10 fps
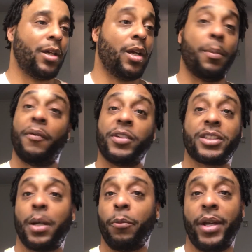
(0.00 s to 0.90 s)
but for
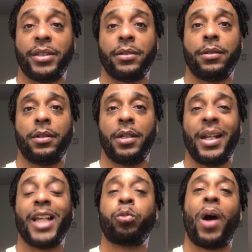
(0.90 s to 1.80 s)
some reason,
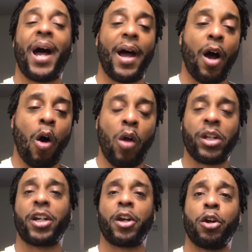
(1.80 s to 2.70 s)
that's why all of
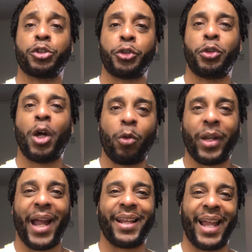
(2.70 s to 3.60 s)
the girls you don't
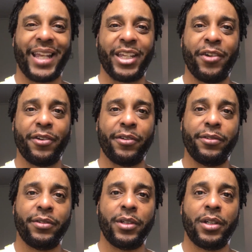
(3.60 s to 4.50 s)
like you,
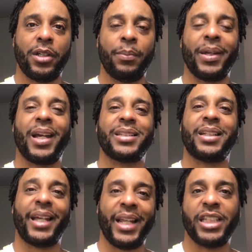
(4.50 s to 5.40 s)
because of
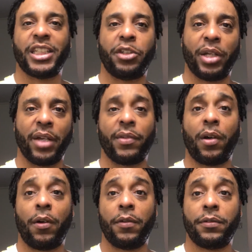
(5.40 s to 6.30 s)
the energy you're giving
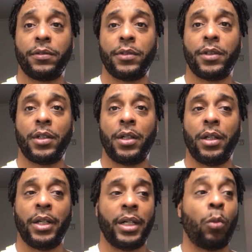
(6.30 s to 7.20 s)
off.
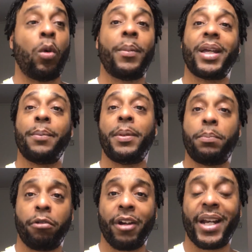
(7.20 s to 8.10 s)
The woman can be
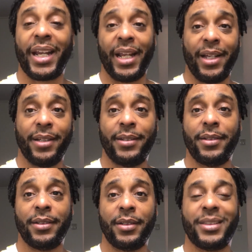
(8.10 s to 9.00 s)
pretty.
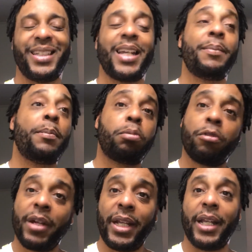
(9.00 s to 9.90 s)
She can be
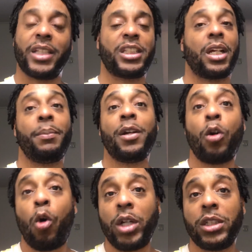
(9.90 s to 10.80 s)
pretty. She can be
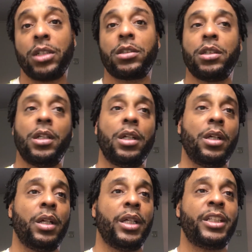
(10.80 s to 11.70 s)
gorgeous.
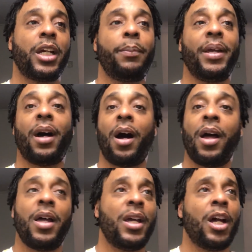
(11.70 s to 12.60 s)
She can be a
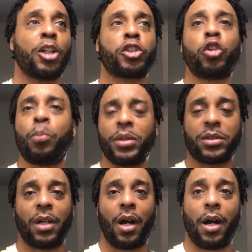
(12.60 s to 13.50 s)

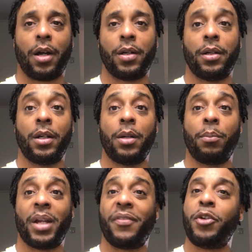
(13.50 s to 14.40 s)
superstar.
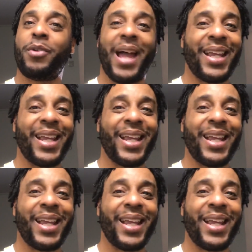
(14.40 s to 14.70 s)
But if you're not